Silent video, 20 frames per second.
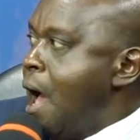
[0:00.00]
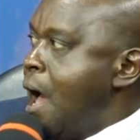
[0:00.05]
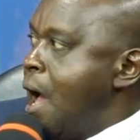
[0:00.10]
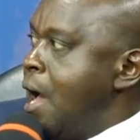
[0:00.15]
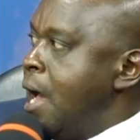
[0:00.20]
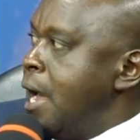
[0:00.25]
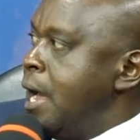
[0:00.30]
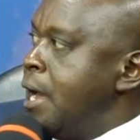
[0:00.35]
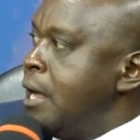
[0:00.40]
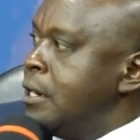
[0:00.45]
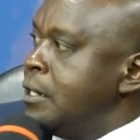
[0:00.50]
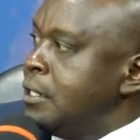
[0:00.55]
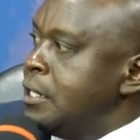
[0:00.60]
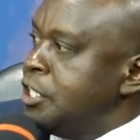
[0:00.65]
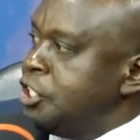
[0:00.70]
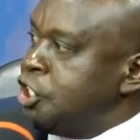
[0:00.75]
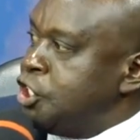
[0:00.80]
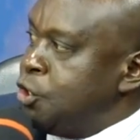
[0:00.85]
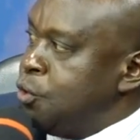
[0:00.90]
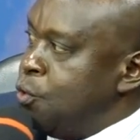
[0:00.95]
And
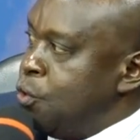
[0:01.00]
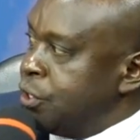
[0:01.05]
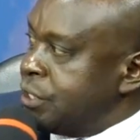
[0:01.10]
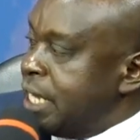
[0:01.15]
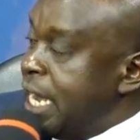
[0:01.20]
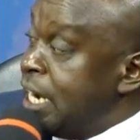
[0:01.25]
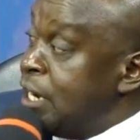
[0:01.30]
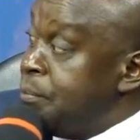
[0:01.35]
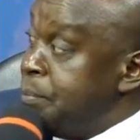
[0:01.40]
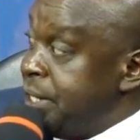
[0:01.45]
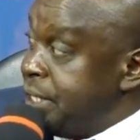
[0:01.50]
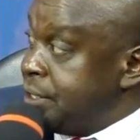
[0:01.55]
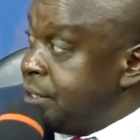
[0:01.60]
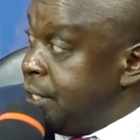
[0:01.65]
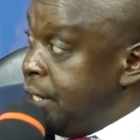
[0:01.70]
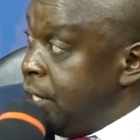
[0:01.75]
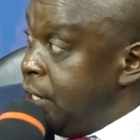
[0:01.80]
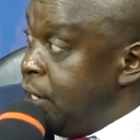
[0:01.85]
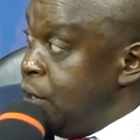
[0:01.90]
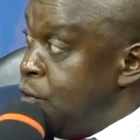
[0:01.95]
she was
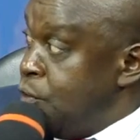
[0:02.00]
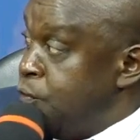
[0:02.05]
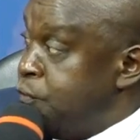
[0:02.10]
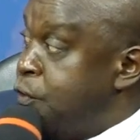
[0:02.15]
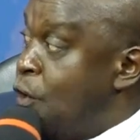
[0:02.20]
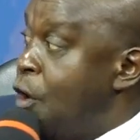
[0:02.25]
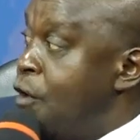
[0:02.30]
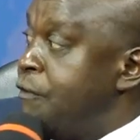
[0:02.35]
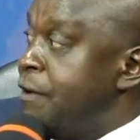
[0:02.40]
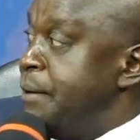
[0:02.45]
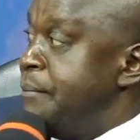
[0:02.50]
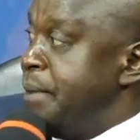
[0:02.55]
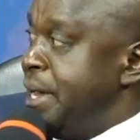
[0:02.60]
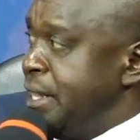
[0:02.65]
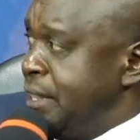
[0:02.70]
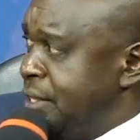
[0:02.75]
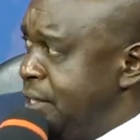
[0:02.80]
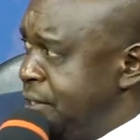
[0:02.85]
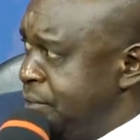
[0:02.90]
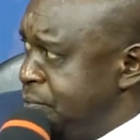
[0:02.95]
admitted for over a
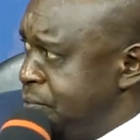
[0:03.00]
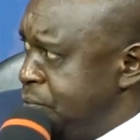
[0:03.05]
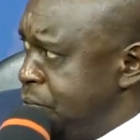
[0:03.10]
month.